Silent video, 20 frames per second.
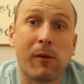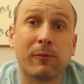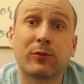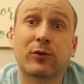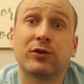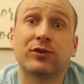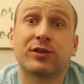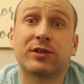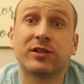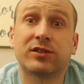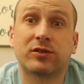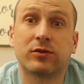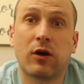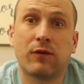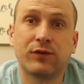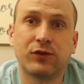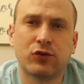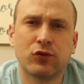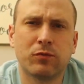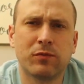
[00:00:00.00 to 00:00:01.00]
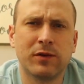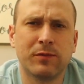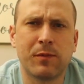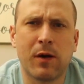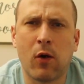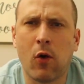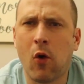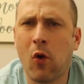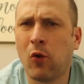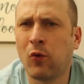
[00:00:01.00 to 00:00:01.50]
Because kids love it too, but
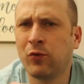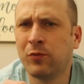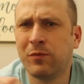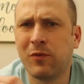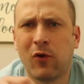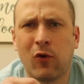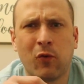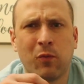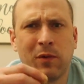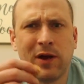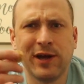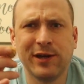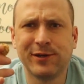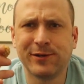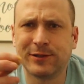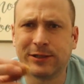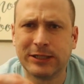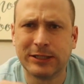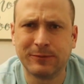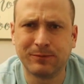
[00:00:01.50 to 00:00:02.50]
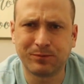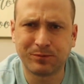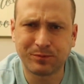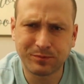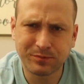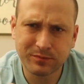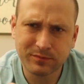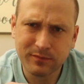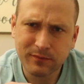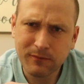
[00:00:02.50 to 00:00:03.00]
my own homemade
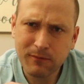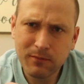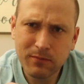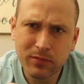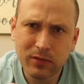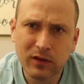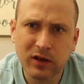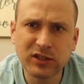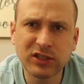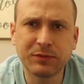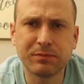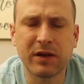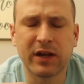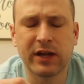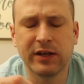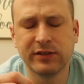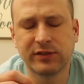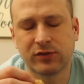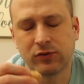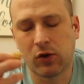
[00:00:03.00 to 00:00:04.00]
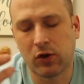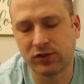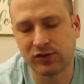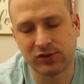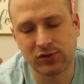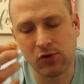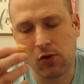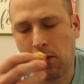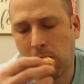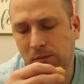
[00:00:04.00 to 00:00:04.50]
spaghetti
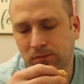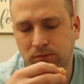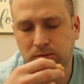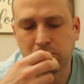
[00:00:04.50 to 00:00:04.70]
sauce. So.